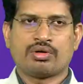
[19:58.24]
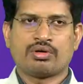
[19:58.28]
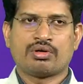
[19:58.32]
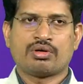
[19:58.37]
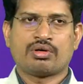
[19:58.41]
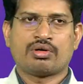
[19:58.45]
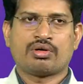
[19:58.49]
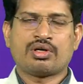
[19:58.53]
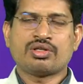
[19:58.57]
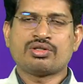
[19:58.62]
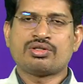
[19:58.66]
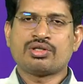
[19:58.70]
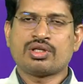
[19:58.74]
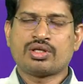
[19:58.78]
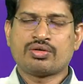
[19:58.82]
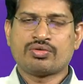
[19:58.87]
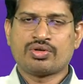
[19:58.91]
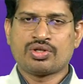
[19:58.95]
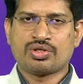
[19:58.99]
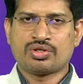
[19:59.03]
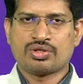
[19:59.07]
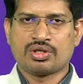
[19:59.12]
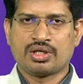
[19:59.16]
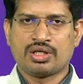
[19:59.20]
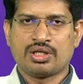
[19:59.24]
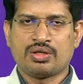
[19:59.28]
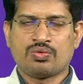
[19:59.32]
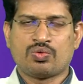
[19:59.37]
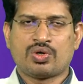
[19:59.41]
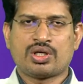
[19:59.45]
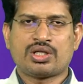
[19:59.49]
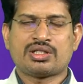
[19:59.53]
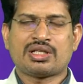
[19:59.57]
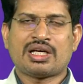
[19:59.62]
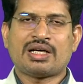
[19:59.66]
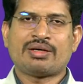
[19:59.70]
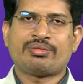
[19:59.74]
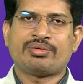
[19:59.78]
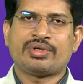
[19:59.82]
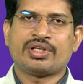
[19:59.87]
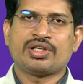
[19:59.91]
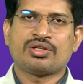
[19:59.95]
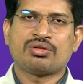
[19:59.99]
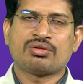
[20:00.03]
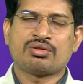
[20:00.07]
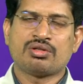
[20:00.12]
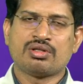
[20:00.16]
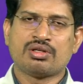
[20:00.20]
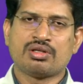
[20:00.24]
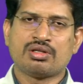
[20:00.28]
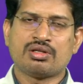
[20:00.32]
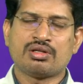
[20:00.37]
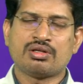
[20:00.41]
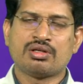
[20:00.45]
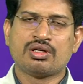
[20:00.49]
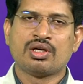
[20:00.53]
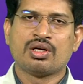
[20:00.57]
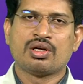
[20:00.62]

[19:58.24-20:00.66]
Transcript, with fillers: Consequentially, what is happening to the